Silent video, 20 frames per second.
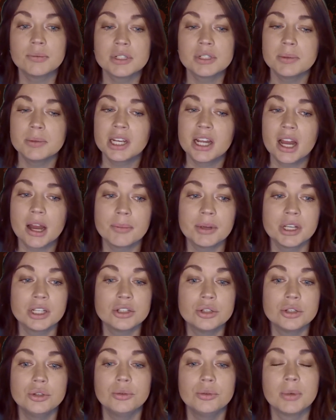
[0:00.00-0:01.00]
It was
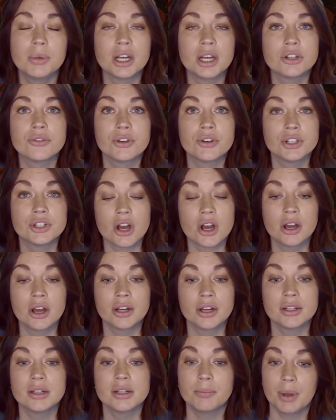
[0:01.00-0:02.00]
becoming too much for
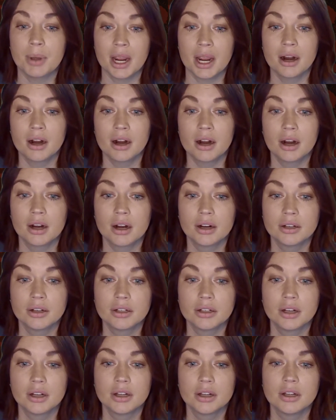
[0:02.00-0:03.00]
Donna to
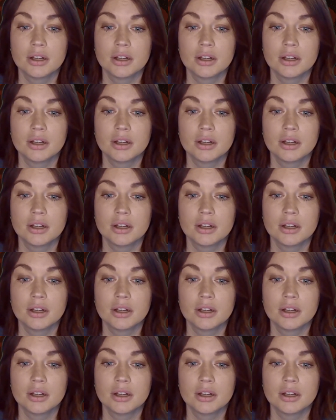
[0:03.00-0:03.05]
bear.